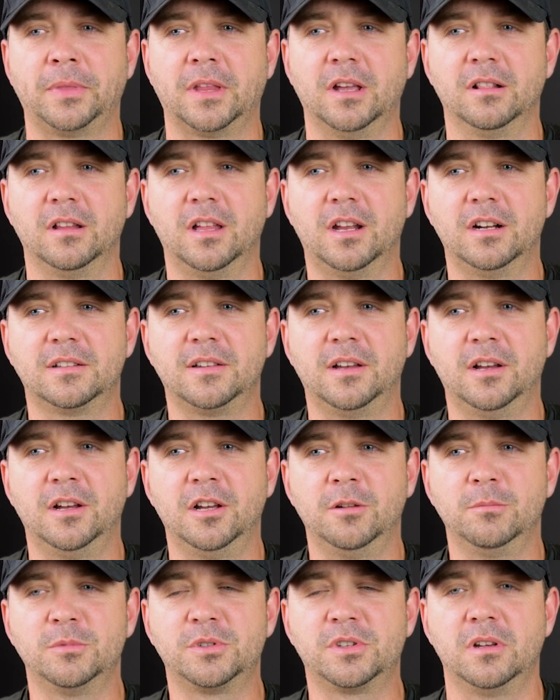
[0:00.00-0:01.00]
A lot of
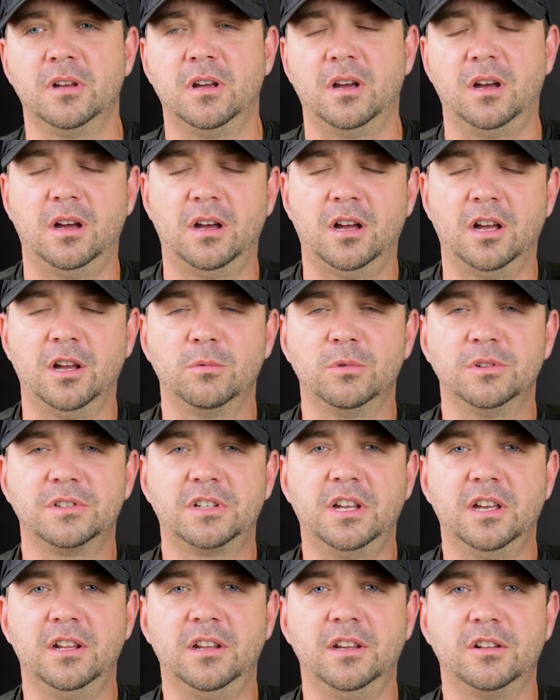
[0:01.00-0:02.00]
times I was
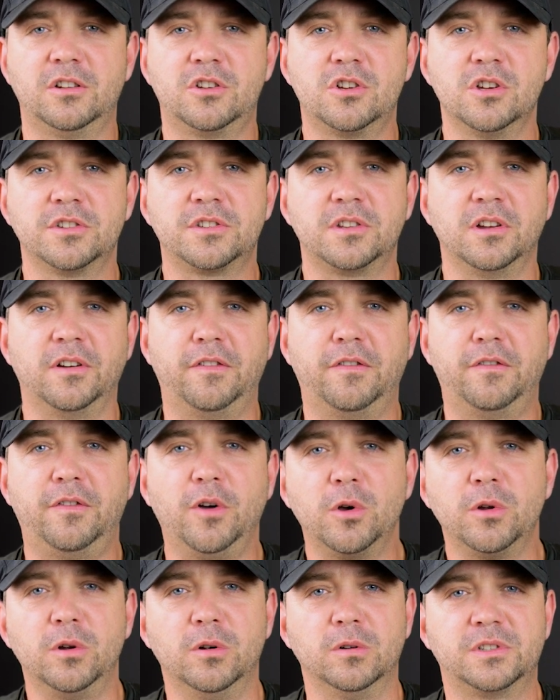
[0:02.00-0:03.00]
getting just a
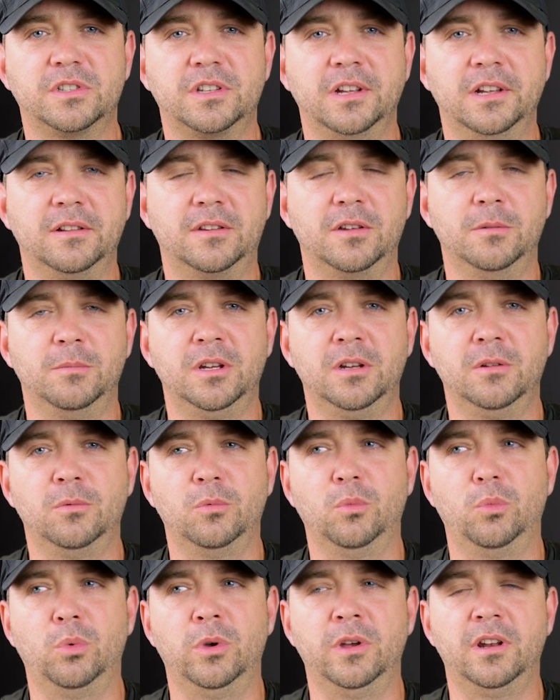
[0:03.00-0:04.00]
photo sent to me
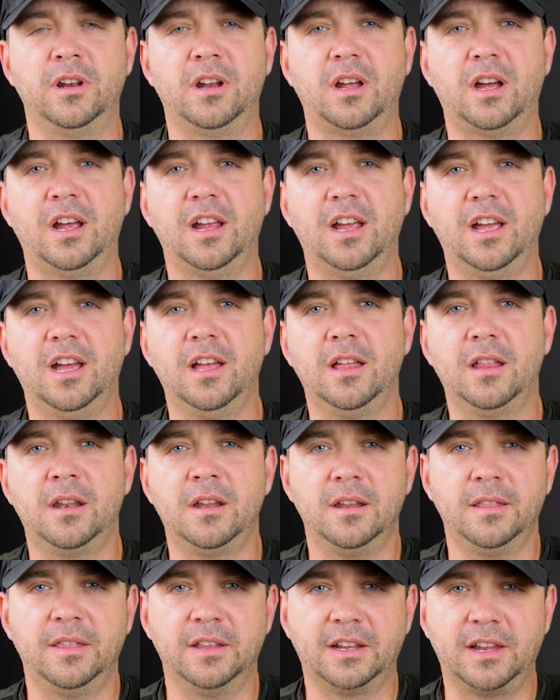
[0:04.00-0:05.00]
when I
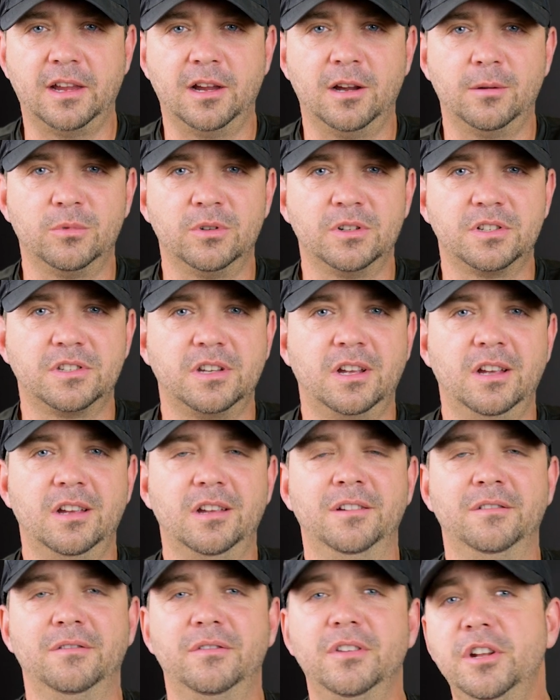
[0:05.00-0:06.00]
had the camera
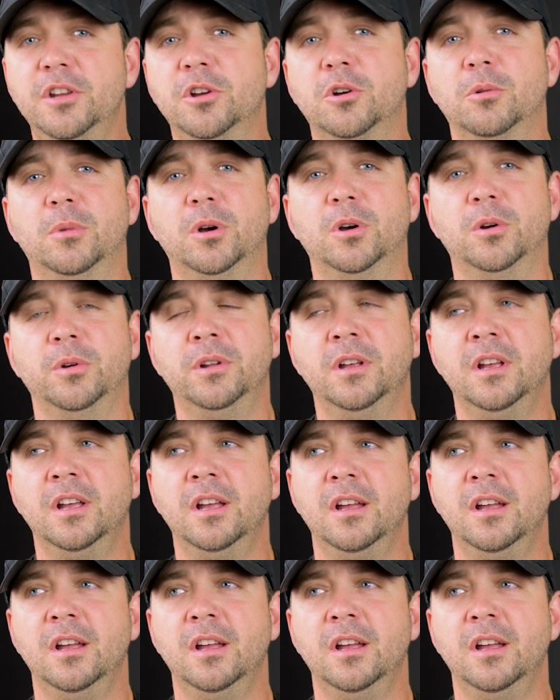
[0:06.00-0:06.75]
set in video mode,